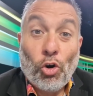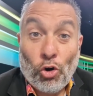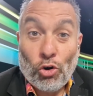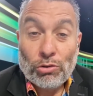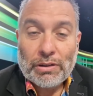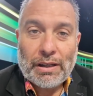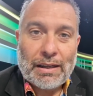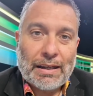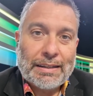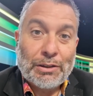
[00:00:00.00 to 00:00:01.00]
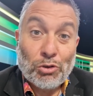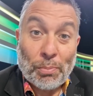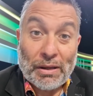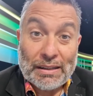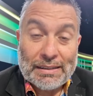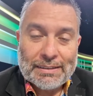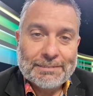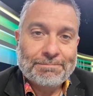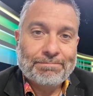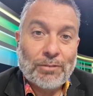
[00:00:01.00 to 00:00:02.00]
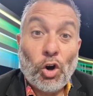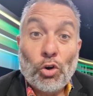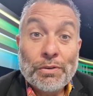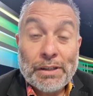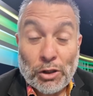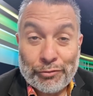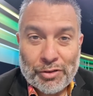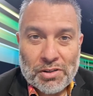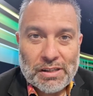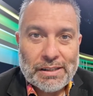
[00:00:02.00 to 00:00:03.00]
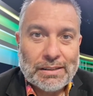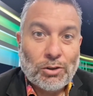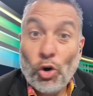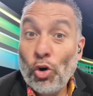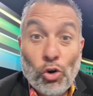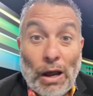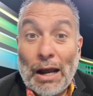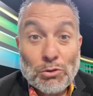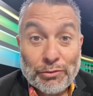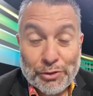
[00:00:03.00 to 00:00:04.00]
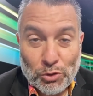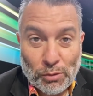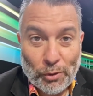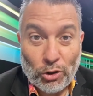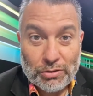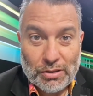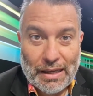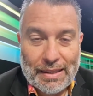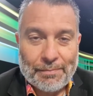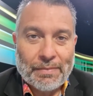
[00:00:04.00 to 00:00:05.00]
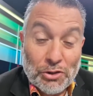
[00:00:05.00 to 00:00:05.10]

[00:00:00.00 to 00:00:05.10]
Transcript: or uh, in the Europa League or in the Conference League or out of Europe altogether.